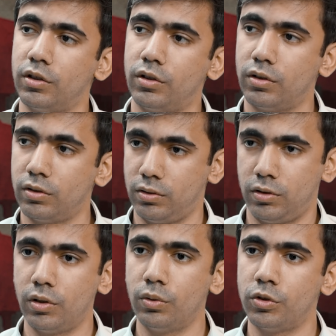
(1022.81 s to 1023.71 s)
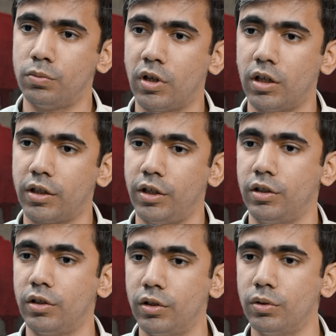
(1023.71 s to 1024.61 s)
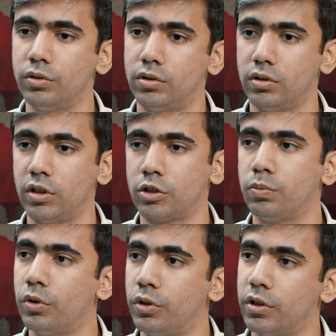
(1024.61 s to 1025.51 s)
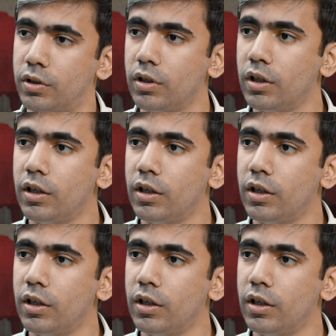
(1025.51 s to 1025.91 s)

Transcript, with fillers: huge market, a huge exporter,